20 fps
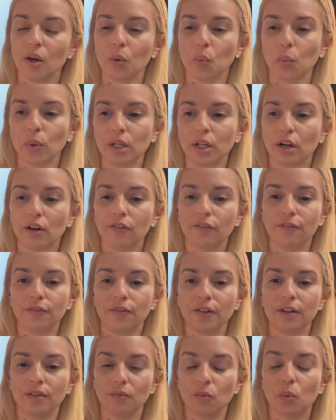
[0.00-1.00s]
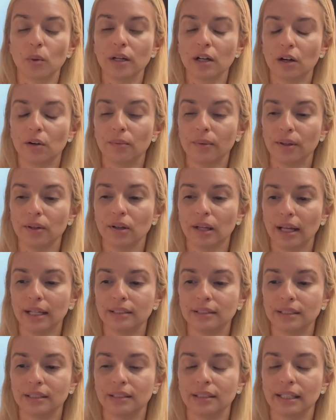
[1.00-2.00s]
We are
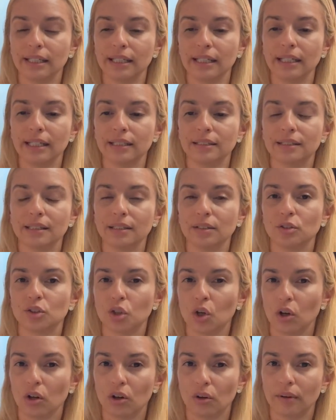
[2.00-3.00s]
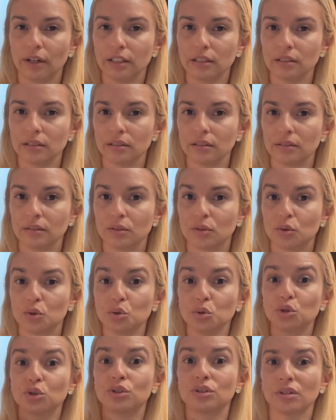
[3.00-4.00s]
realizing he is intolerant
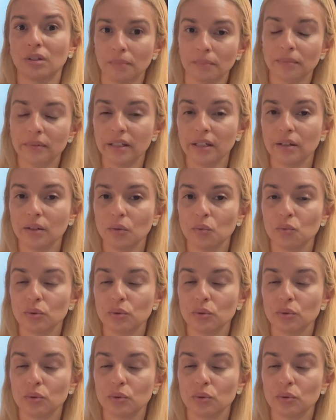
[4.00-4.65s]
to something.